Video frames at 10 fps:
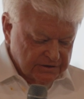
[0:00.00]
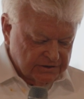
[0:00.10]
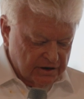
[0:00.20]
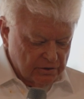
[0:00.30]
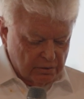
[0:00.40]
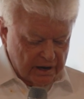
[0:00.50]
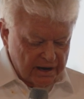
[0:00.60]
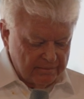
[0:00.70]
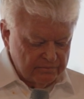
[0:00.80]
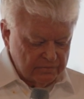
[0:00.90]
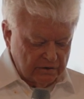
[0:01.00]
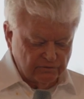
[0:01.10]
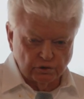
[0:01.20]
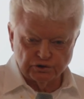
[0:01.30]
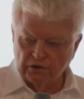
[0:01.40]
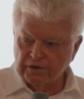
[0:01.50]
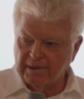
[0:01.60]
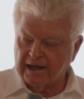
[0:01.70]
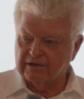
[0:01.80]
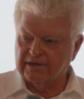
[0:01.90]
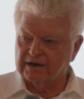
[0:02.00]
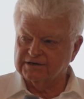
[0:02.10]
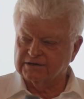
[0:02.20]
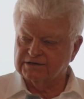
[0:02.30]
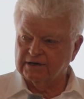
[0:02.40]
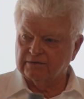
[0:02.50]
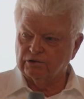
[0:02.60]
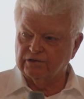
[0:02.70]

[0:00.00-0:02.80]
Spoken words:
So, of course, on the back of that, as I said,